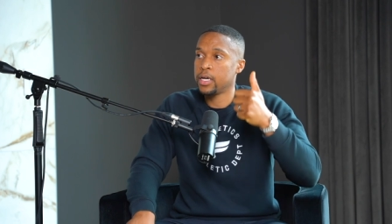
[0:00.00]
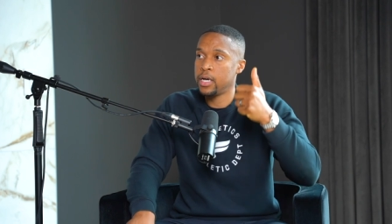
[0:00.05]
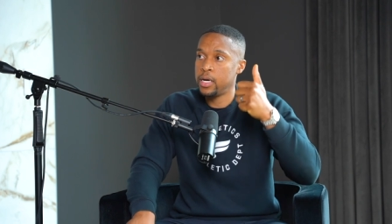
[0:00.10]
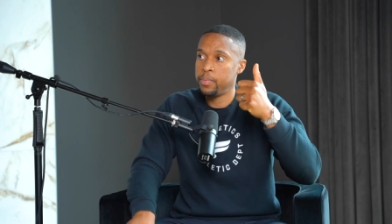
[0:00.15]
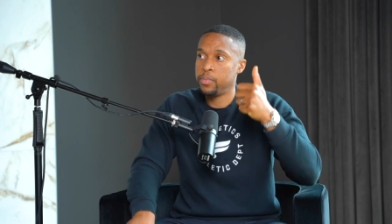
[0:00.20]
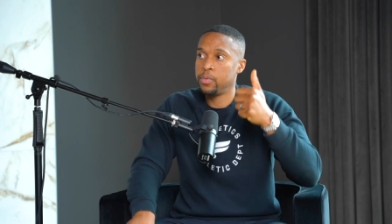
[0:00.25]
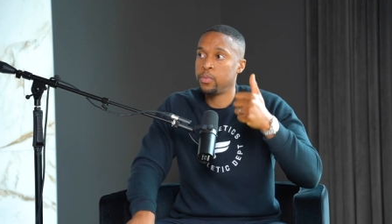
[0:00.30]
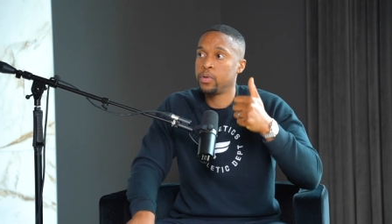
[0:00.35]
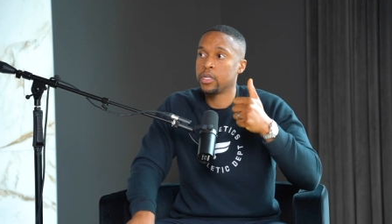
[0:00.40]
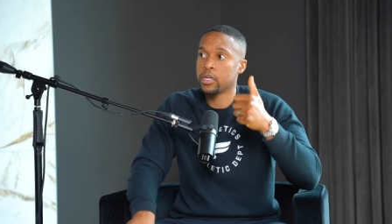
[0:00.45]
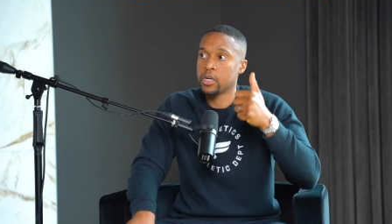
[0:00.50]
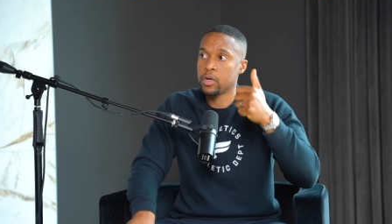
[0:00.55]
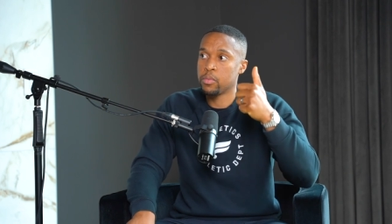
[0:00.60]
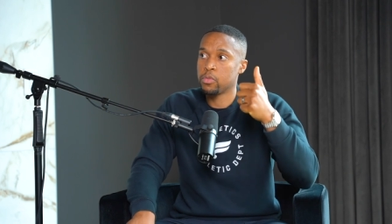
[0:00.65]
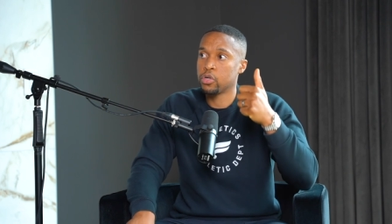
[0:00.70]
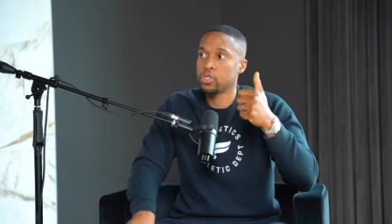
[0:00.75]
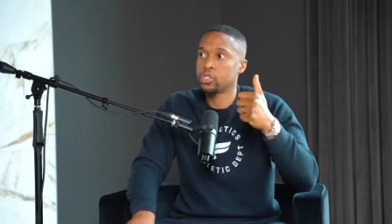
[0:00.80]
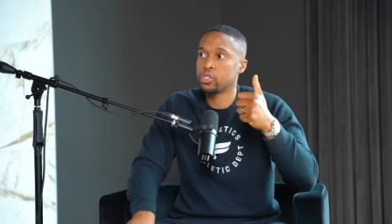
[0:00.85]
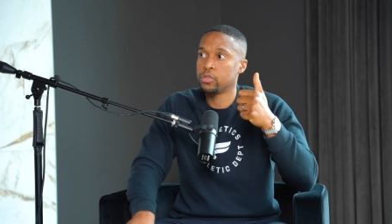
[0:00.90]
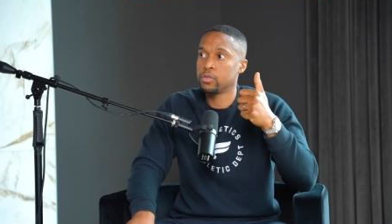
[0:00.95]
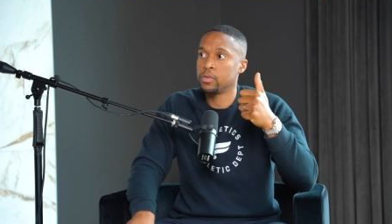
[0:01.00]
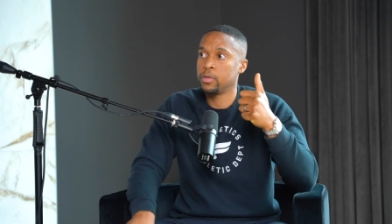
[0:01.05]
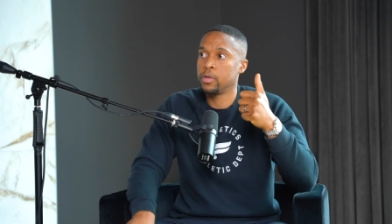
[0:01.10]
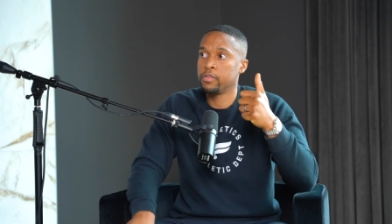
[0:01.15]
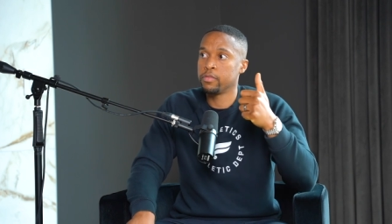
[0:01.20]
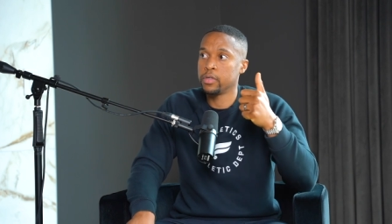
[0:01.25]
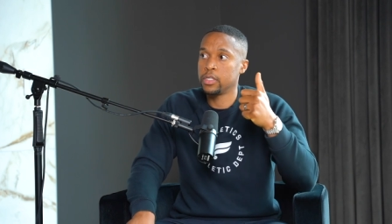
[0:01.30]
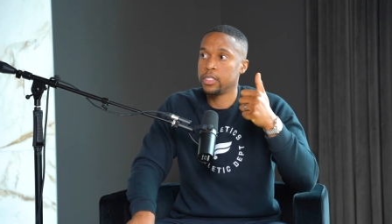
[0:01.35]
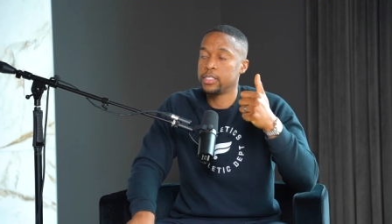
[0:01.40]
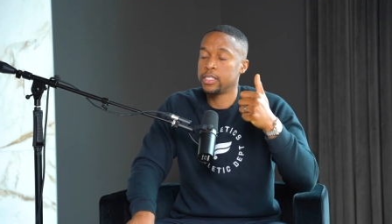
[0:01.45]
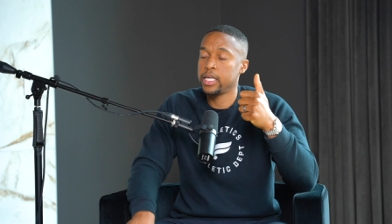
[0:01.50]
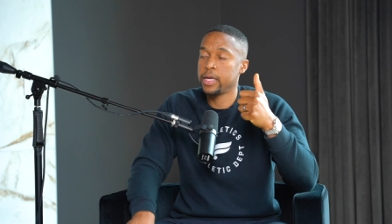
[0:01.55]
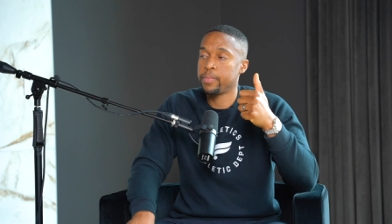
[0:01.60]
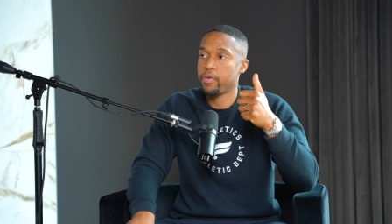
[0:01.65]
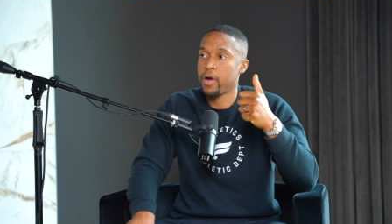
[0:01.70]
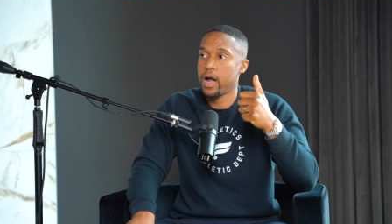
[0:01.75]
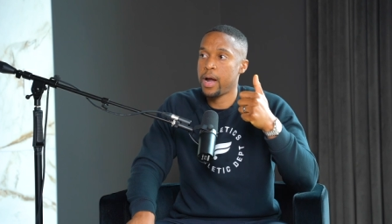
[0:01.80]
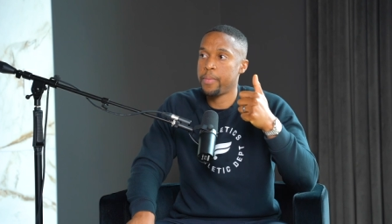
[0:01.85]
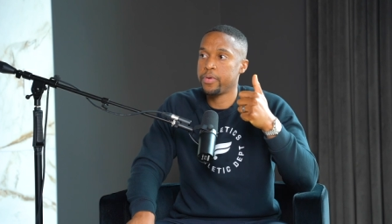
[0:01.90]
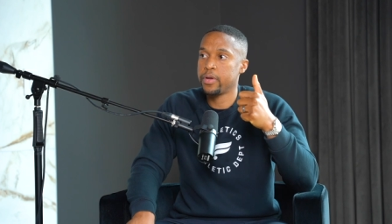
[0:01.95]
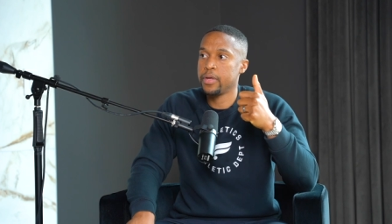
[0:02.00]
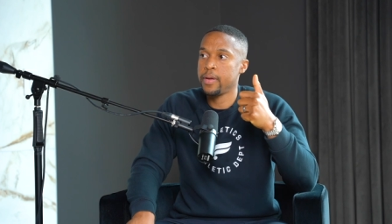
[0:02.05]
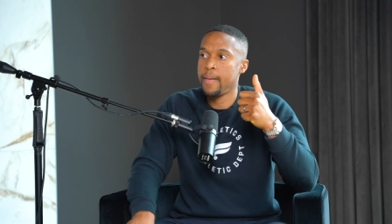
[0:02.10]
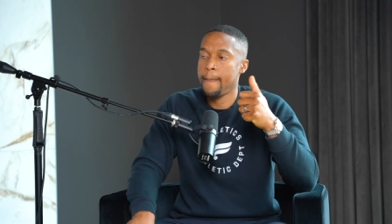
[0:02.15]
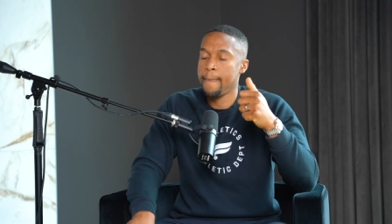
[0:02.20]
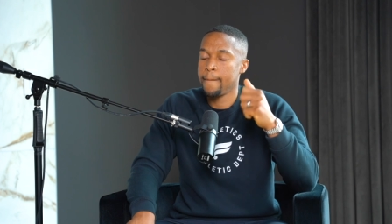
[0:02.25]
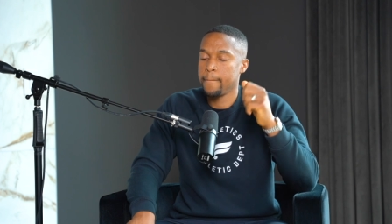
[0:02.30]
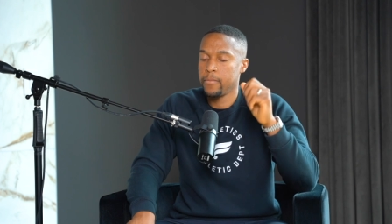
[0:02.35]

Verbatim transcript: up when a commercial real estate property?